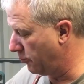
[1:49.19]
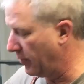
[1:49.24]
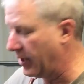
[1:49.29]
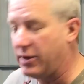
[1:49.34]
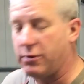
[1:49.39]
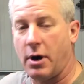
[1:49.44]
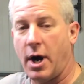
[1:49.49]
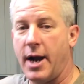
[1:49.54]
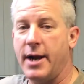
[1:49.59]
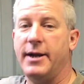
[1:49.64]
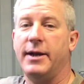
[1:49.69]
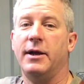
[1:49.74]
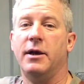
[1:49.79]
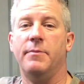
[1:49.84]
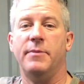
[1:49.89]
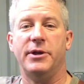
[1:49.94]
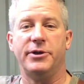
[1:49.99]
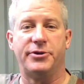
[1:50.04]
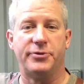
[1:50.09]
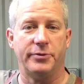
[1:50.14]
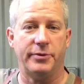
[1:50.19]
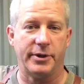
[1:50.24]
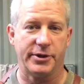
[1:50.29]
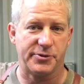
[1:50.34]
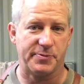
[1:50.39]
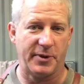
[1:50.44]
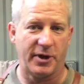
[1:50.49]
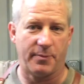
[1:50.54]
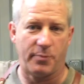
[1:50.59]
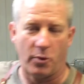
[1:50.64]
regrinding them into
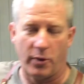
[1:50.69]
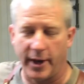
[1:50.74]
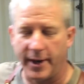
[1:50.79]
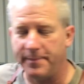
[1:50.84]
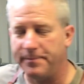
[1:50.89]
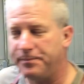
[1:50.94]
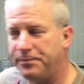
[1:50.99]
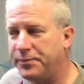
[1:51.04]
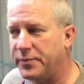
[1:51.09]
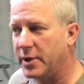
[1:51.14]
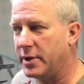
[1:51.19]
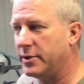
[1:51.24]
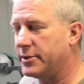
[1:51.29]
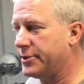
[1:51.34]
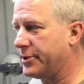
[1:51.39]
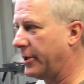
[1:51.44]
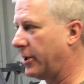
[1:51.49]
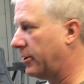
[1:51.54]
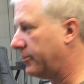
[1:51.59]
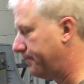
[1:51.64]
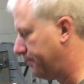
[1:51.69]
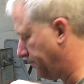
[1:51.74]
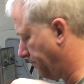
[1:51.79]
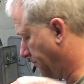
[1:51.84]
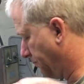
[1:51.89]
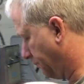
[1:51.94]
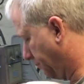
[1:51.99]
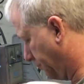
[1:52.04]
a spear point. So